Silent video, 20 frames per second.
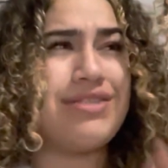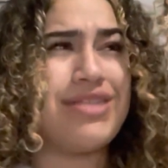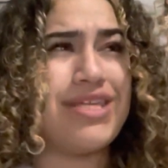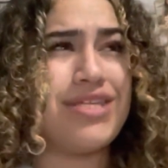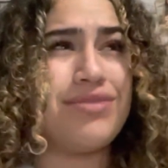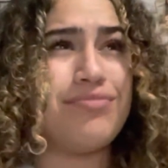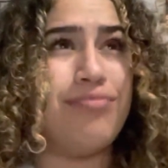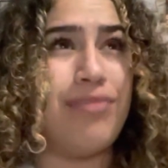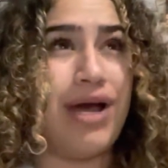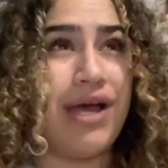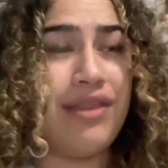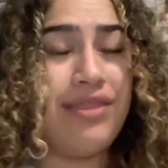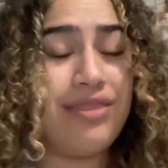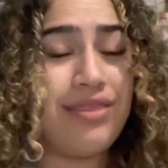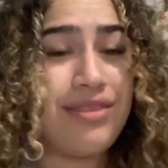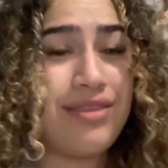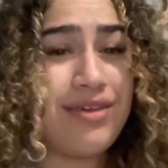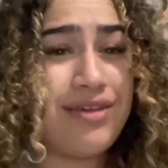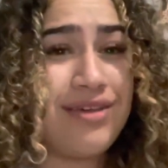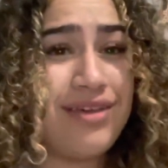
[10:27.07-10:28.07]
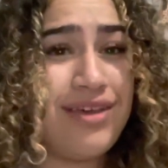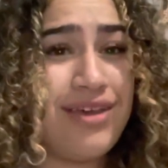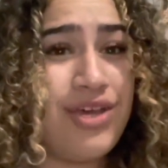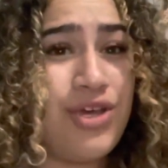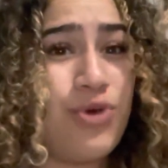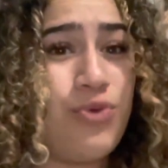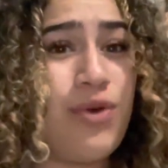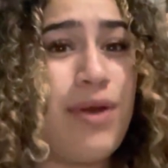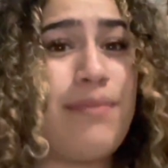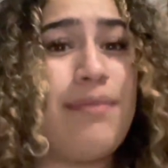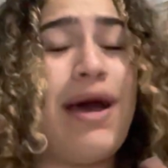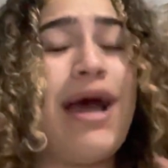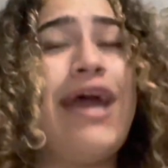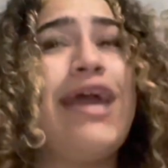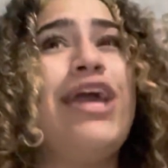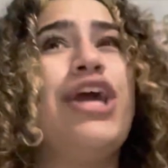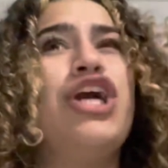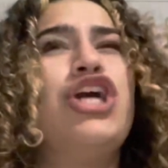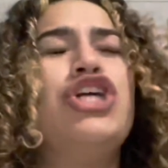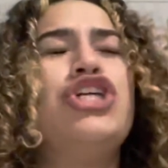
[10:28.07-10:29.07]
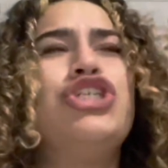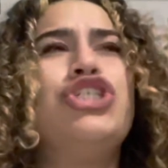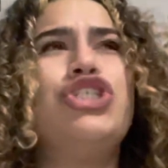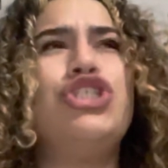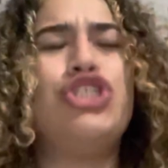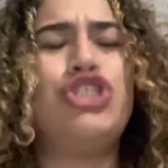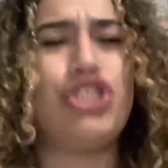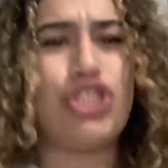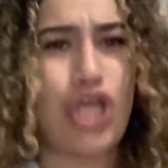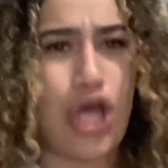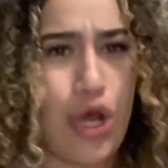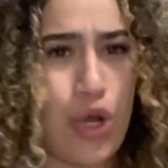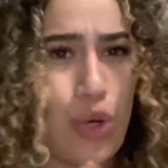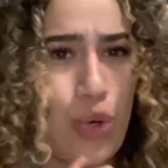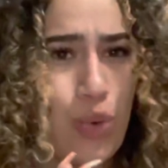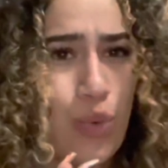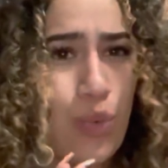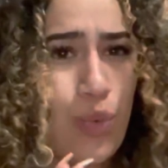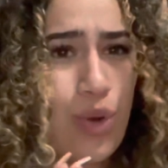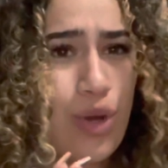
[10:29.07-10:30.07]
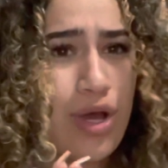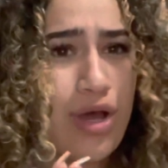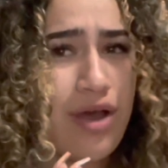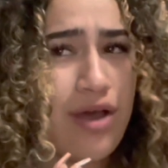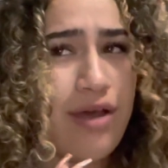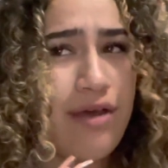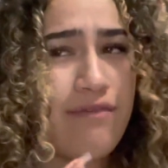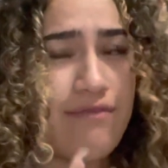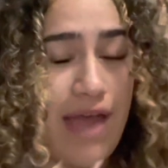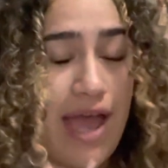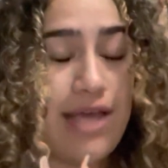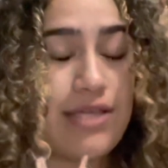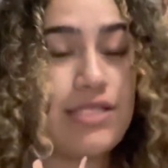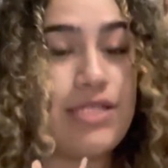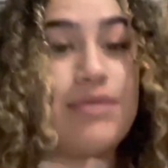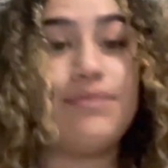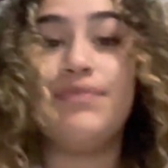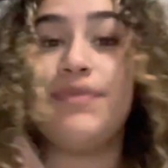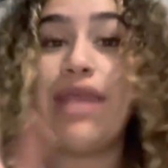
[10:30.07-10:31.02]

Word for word: This month went by so fast.